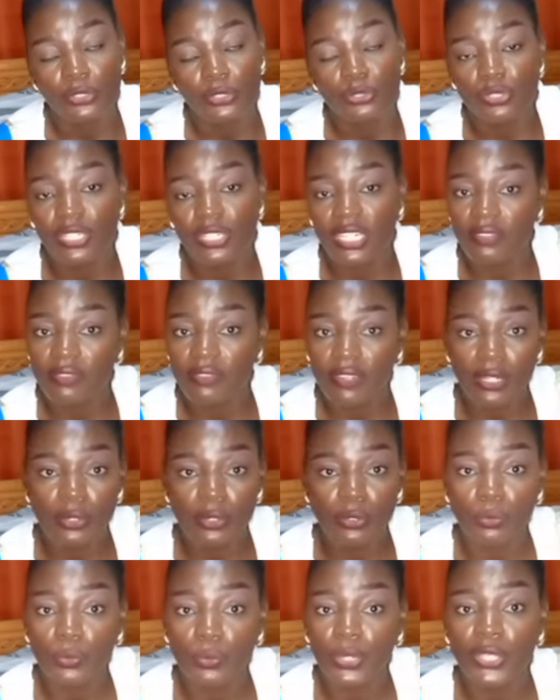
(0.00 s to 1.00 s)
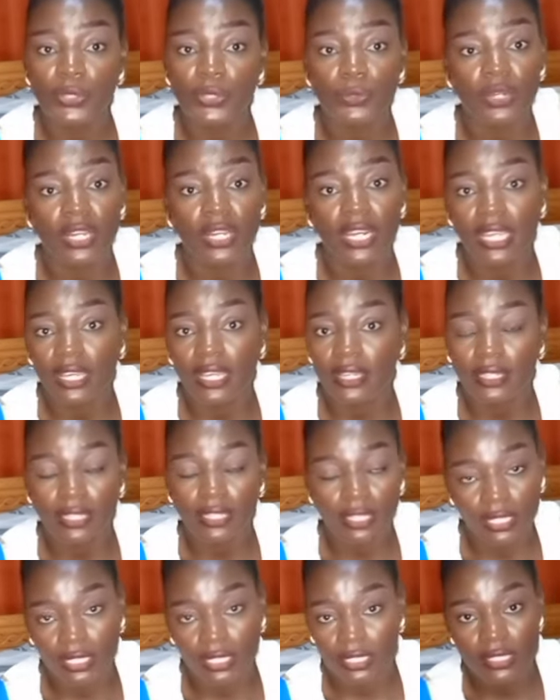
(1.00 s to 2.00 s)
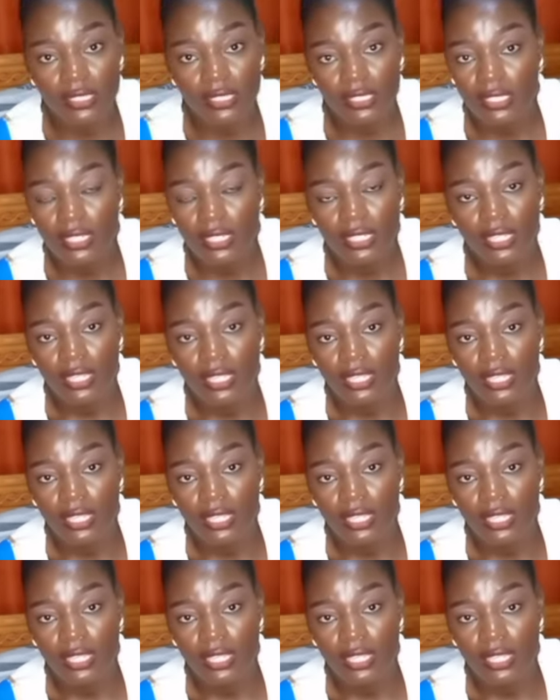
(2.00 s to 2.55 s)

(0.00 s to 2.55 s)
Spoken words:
You never know where your luck is.